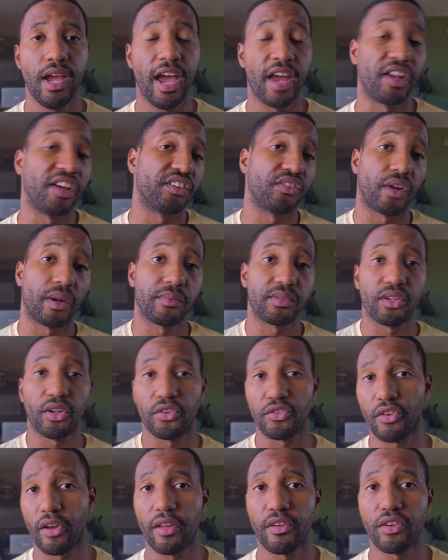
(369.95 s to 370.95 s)
And that's what I'm
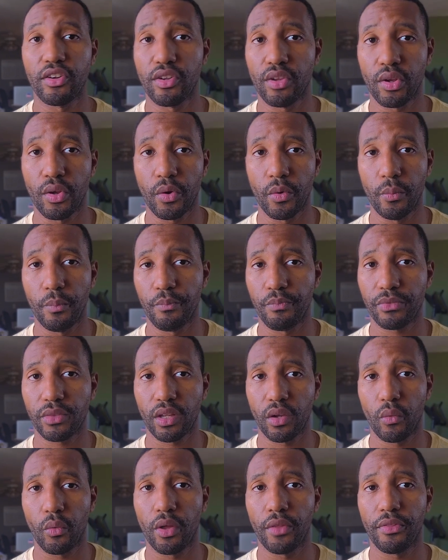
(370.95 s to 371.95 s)
still trying to do
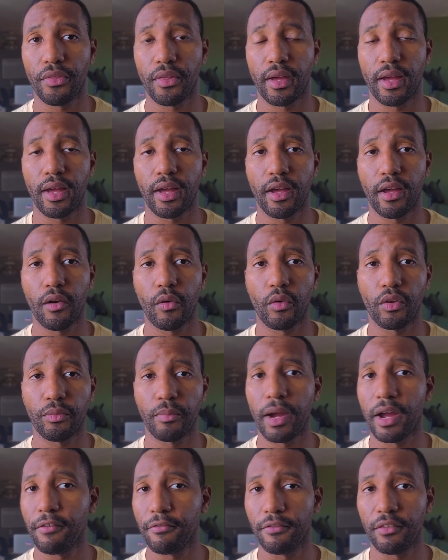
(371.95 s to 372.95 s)
with
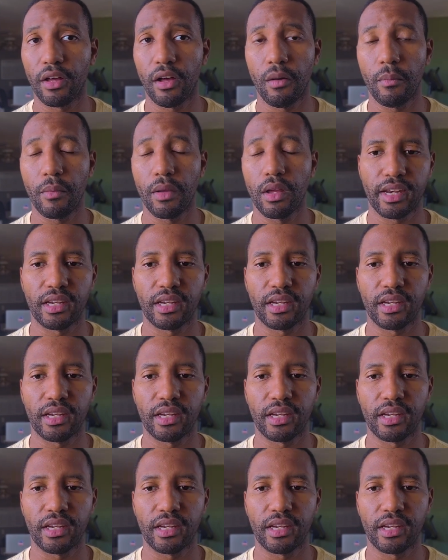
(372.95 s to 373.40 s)
my film.